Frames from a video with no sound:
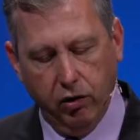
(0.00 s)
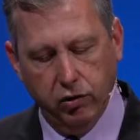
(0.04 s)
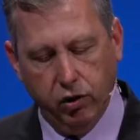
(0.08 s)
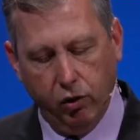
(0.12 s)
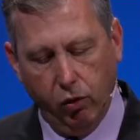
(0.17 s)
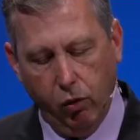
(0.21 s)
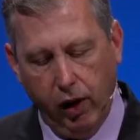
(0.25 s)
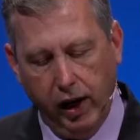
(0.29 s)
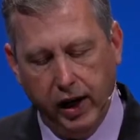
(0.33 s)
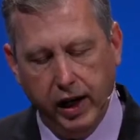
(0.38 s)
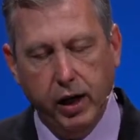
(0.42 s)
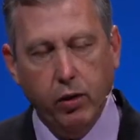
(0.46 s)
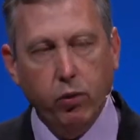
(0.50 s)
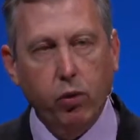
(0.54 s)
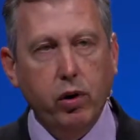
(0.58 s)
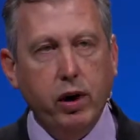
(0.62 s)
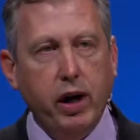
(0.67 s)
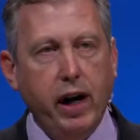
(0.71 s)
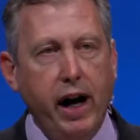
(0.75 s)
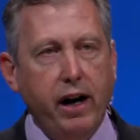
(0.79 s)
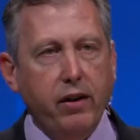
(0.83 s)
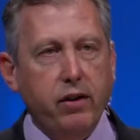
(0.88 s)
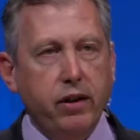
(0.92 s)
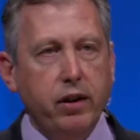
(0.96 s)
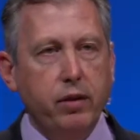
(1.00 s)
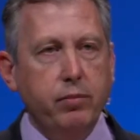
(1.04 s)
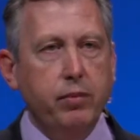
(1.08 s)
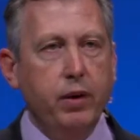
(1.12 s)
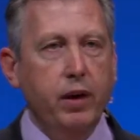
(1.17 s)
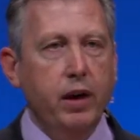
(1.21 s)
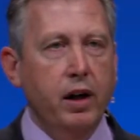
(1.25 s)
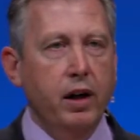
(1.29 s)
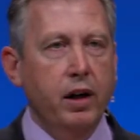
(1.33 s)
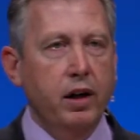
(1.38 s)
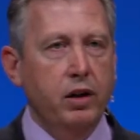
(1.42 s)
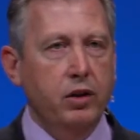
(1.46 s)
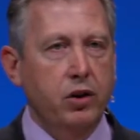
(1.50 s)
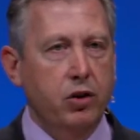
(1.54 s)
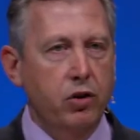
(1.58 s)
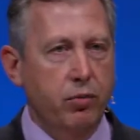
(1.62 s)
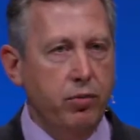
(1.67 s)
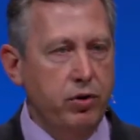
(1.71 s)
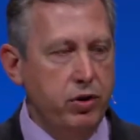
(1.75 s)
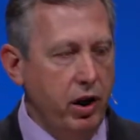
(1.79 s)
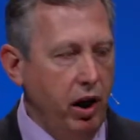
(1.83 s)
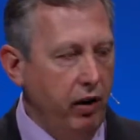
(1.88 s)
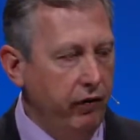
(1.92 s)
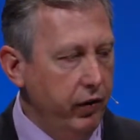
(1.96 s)
away, he will gather them to
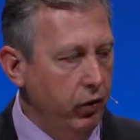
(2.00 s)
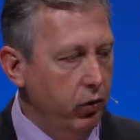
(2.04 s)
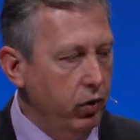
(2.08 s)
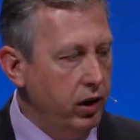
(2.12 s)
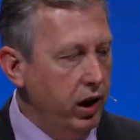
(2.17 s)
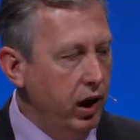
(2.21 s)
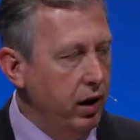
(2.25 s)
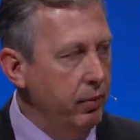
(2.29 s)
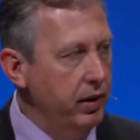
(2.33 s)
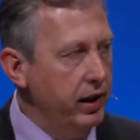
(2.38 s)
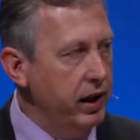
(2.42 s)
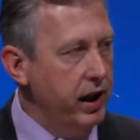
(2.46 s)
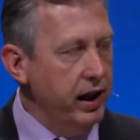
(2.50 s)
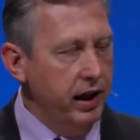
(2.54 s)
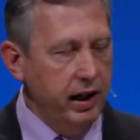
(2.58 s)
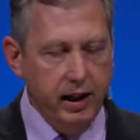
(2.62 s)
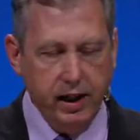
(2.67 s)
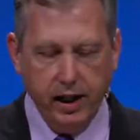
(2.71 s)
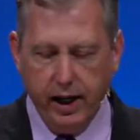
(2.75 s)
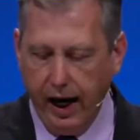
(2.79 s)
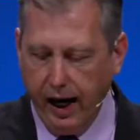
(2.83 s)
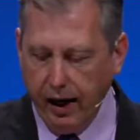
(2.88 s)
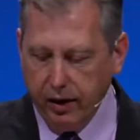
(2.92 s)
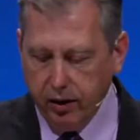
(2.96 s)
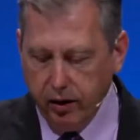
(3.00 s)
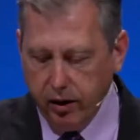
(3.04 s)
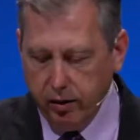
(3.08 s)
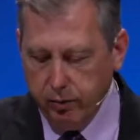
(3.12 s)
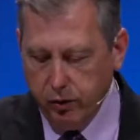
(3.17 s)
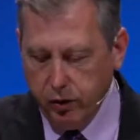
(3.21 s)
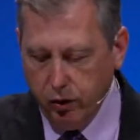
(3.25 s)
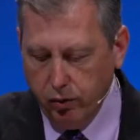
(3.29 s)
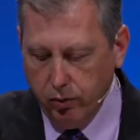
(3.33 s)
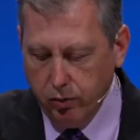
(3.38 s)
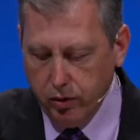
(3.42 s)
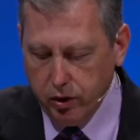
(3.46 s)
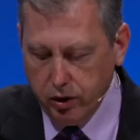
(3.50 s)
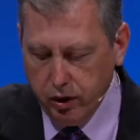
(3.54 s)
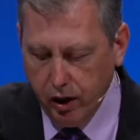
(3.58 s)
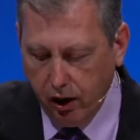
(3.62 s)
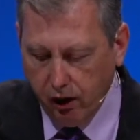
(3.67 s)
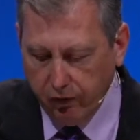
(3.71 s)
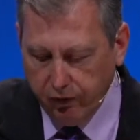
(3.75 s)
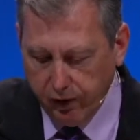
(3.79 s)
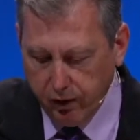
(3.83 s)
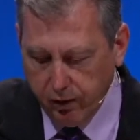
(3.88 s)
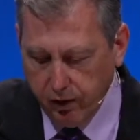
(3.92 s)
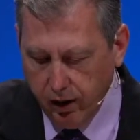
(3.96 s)
himself. He will come again and gather them to
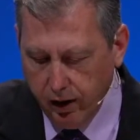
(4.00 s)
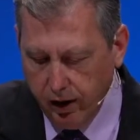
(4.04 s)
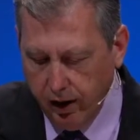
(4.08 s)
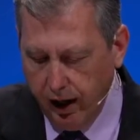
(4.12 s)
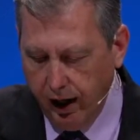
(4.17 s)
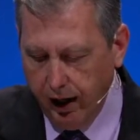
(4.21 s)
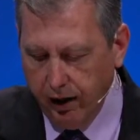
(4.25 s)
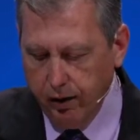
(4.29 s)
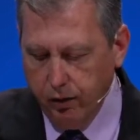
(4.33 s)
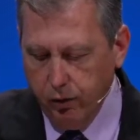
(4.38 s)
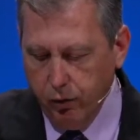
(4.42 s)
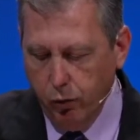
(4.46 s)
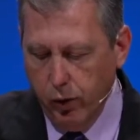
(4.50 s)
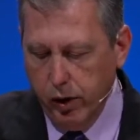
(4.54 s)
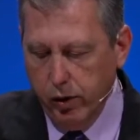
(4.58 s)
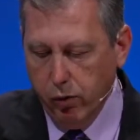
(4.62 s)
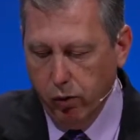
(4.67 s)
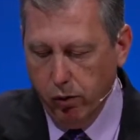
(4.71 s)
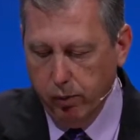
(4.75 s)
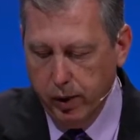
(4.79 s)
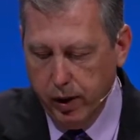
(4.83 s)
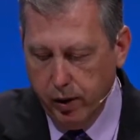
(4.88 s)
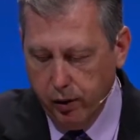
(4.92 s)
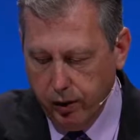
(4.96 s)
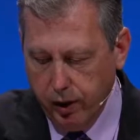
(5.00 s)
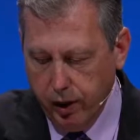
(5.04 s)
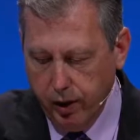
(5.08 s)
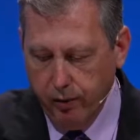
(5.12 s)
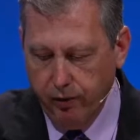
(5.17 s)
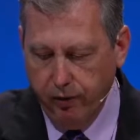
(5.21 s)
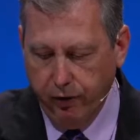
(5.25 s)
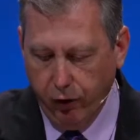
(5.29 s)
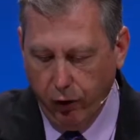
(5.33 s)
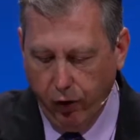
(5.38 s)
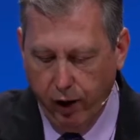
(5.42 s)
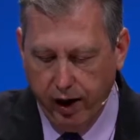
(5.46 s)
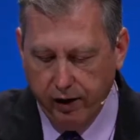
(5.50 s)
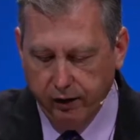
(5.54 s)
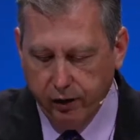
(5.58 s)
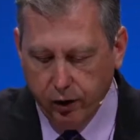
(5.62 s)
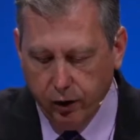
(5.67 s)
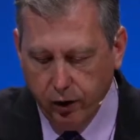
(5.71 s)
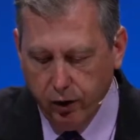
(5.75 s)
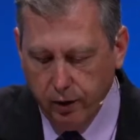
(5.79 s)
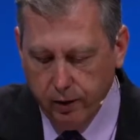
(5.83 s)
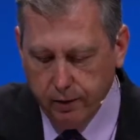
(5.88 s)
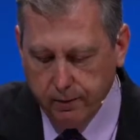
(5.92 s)
himself, and, and we will be with him forever.